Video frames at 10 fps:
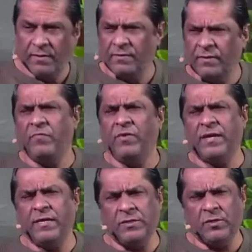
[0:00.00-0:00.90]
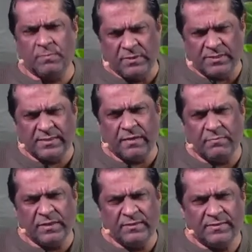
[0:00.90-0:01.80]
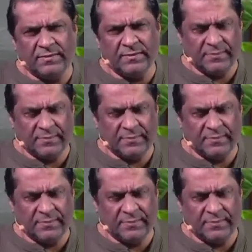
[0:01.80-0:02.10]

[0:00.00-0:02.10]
that we can adopt these habits.